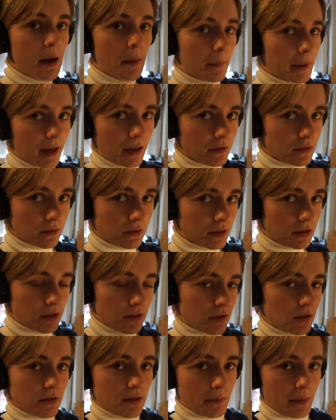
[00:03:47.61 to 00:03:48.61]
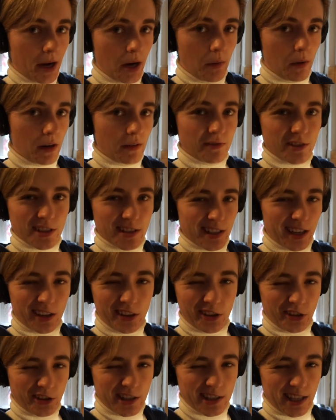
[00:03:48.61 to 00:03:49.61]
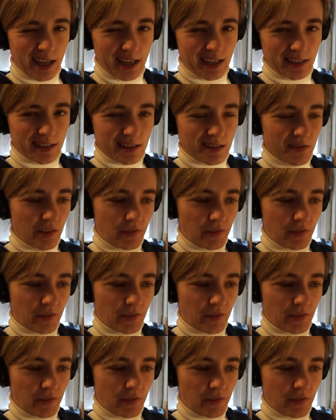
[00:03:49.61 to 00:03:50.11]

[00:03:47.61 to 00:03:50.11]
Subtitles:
but I also can just use the microwave, just like 30 seconds,